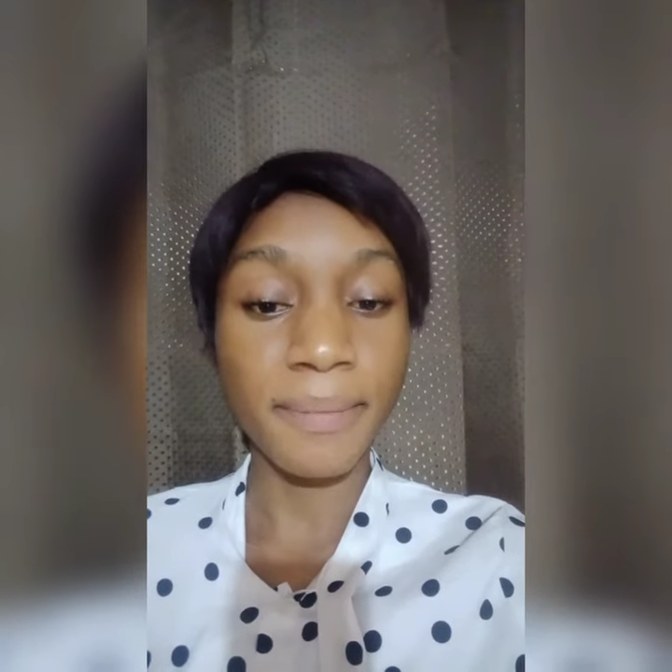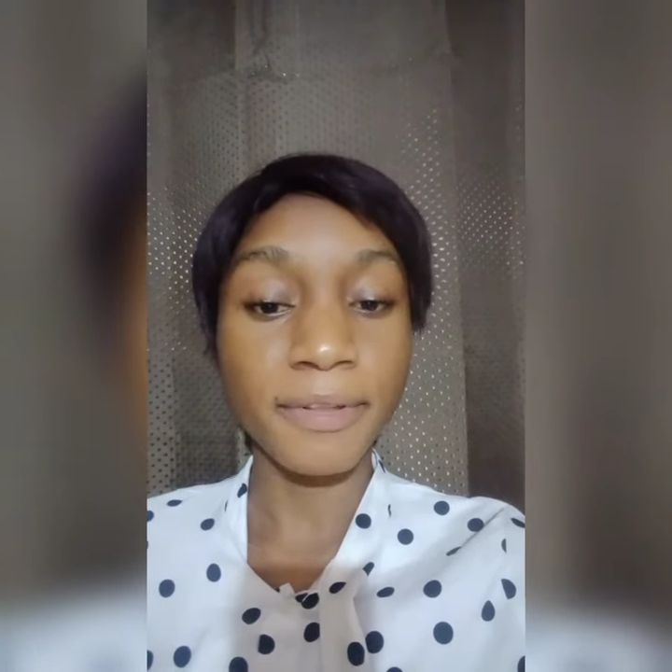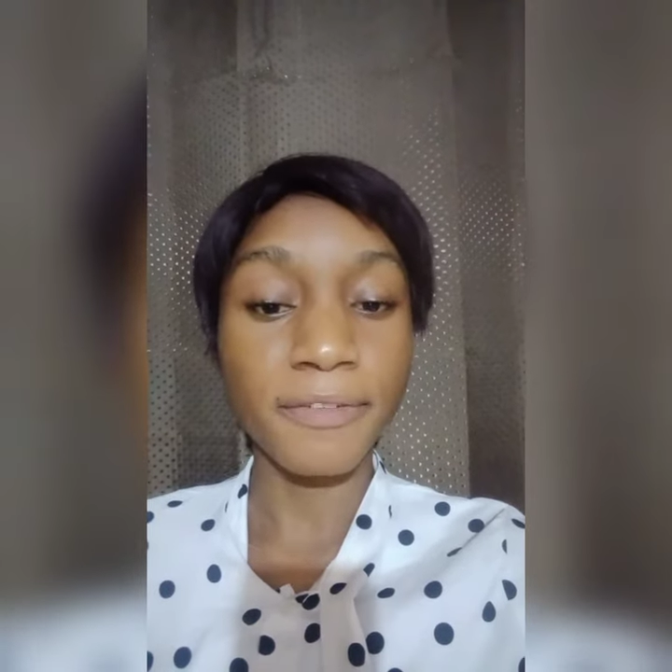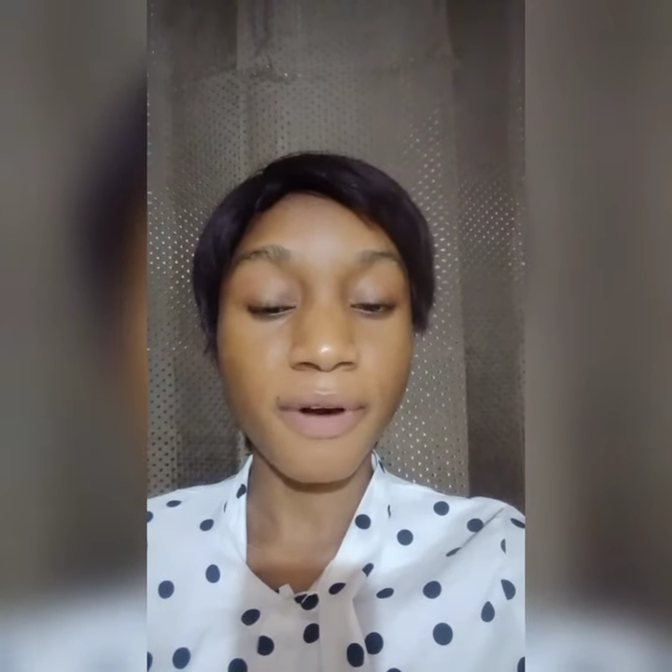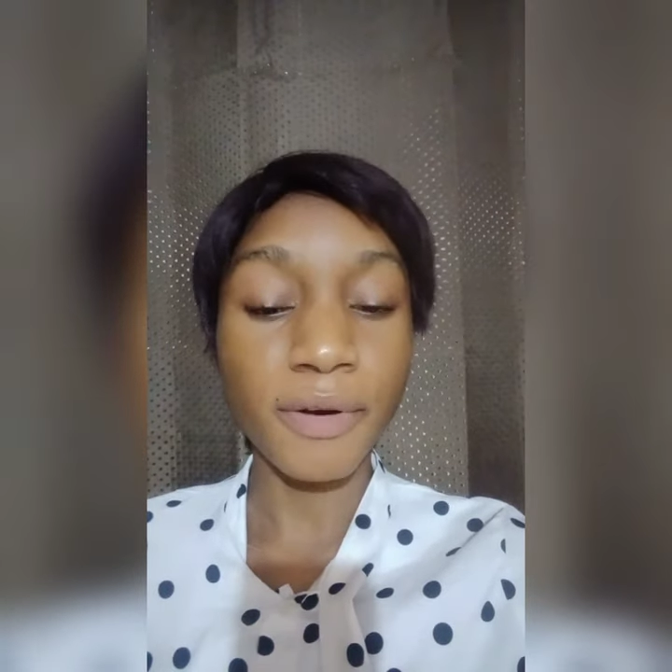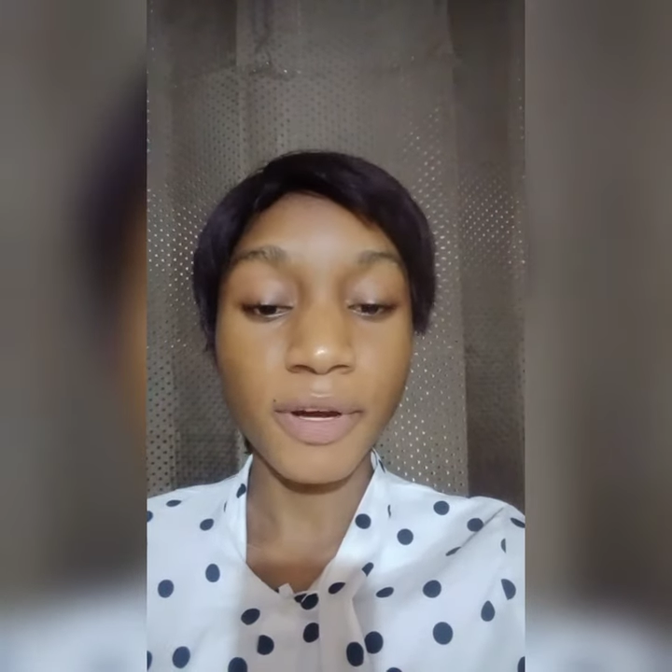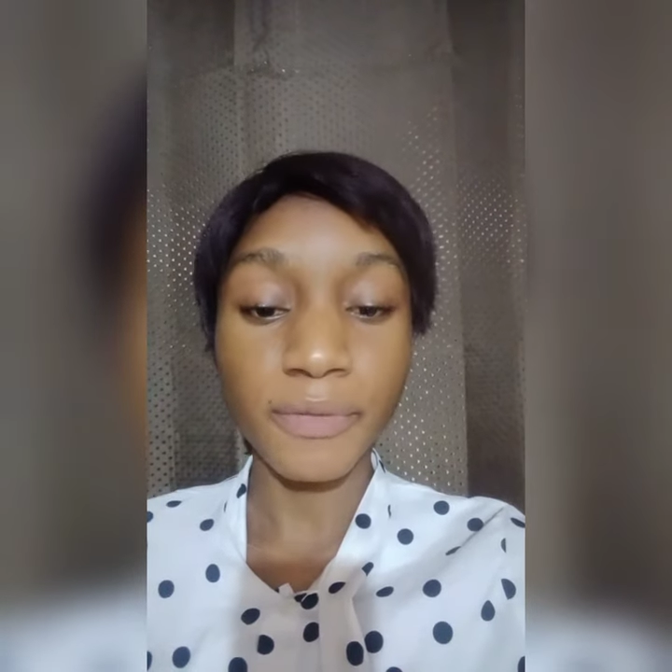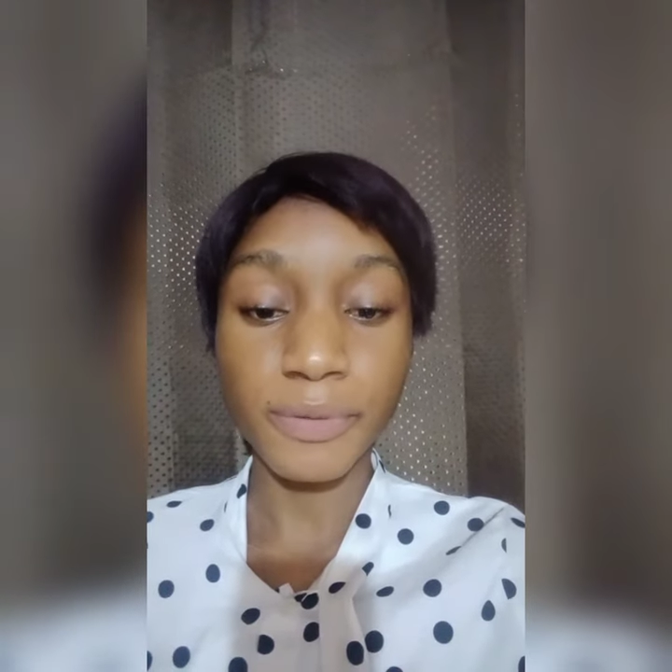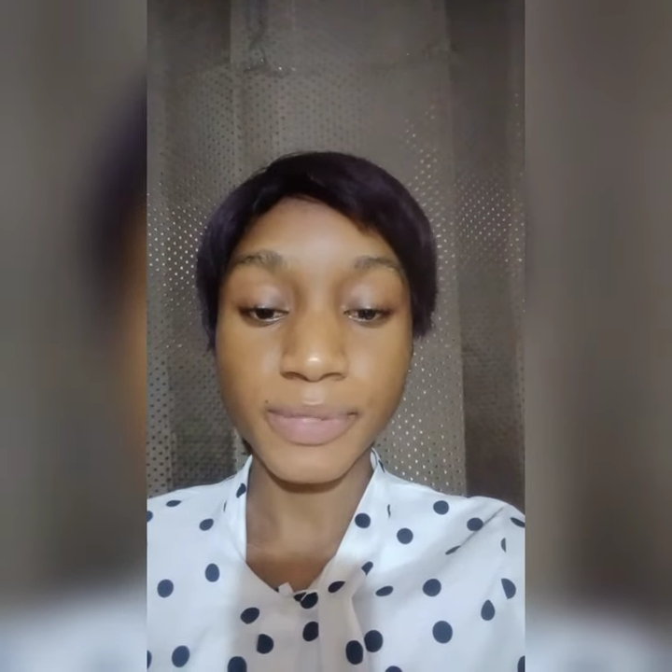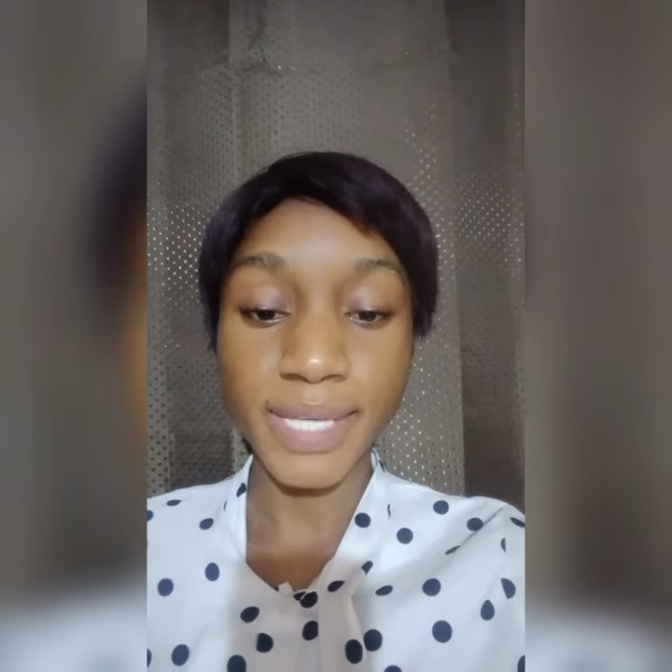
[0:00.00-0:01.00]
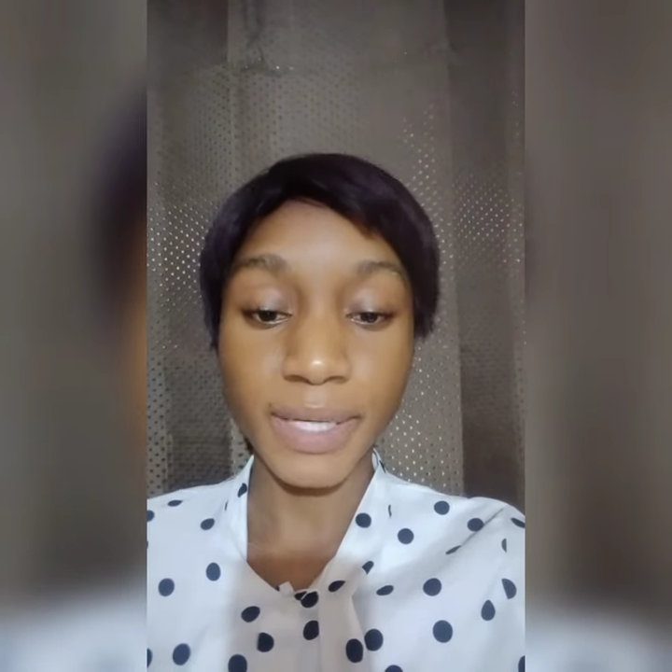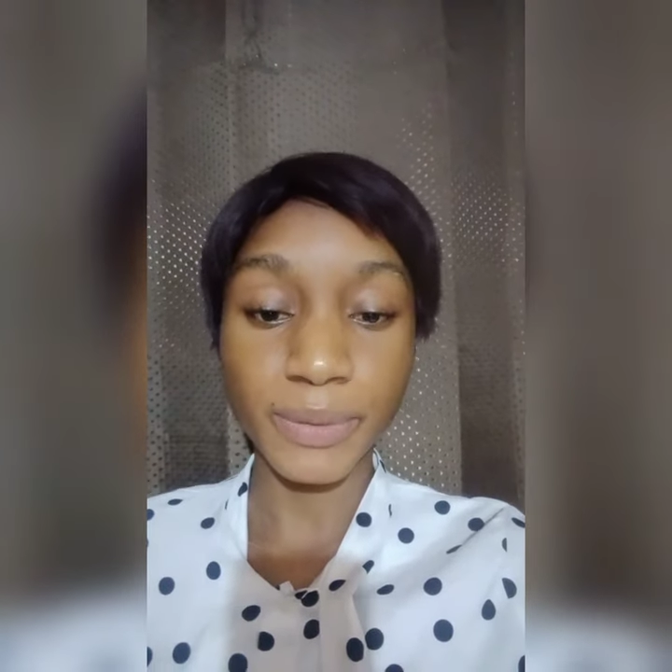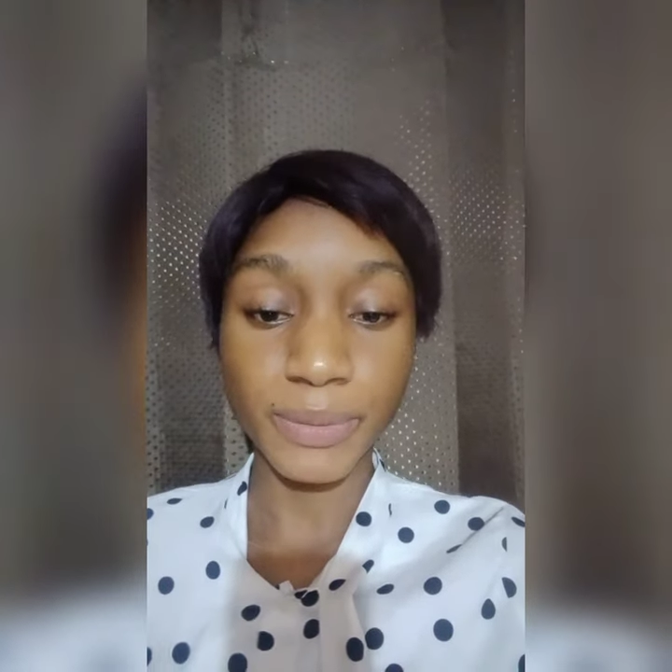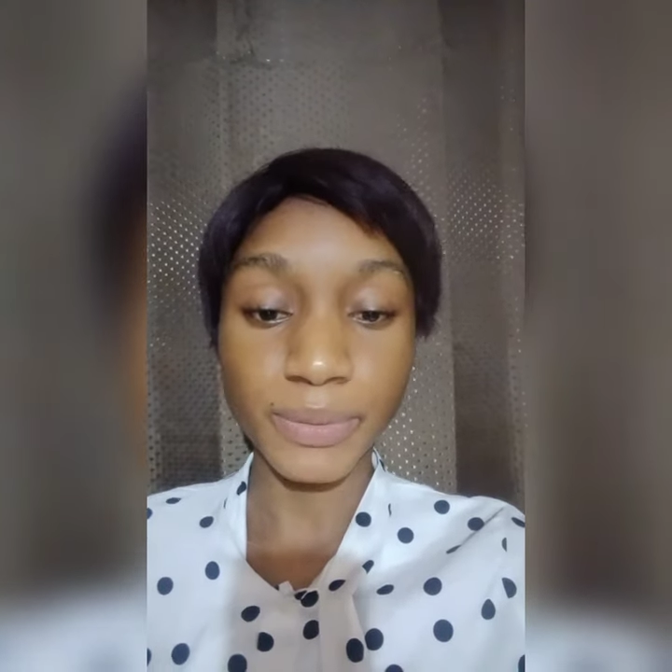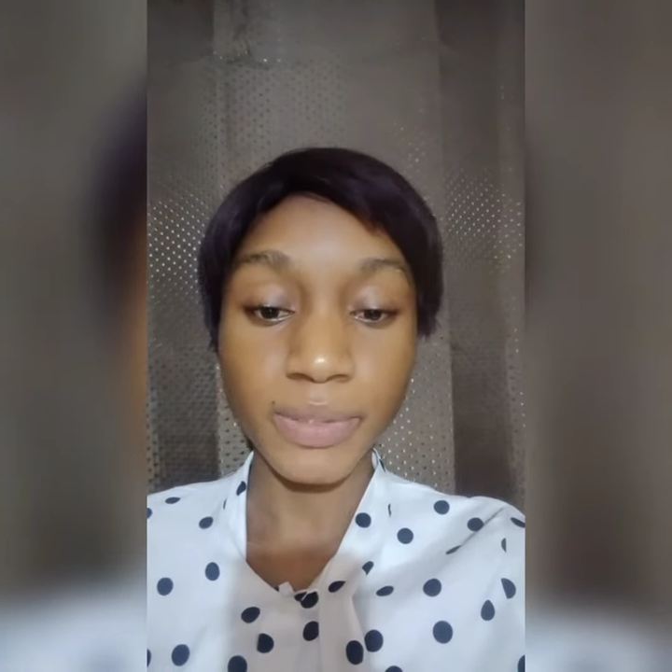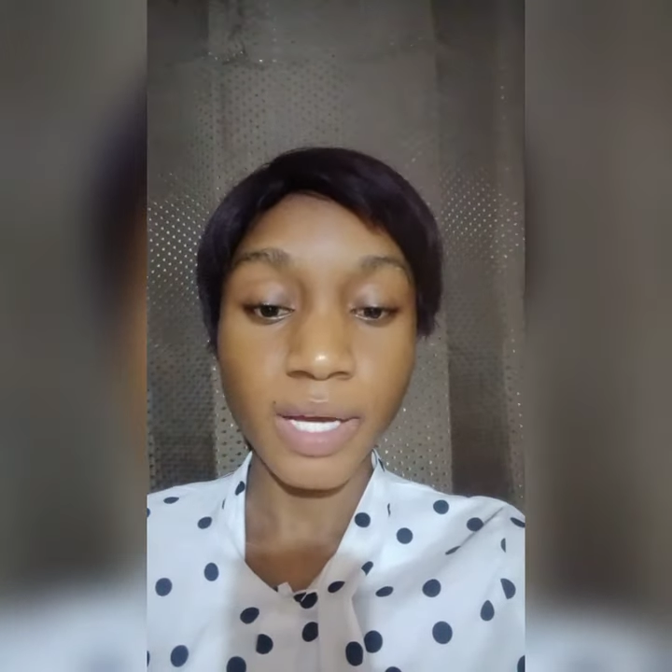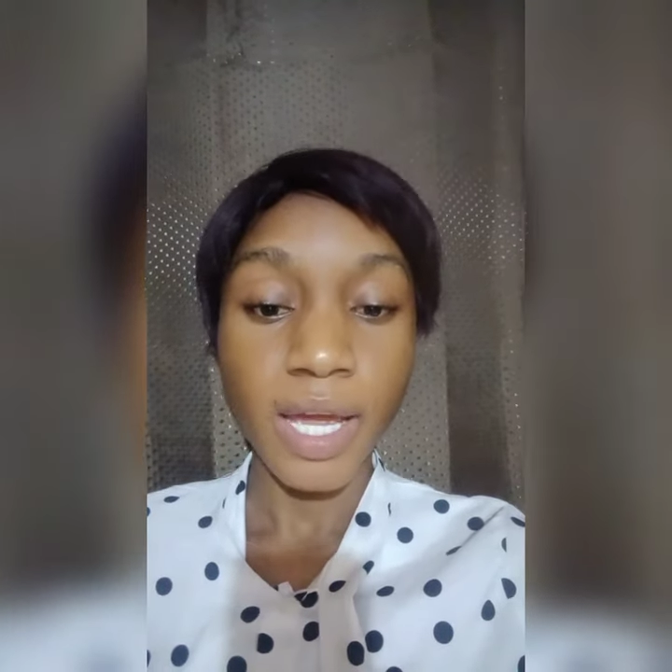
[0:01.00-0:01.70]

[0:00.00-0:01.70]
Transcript: I'm the founder of Ocycle,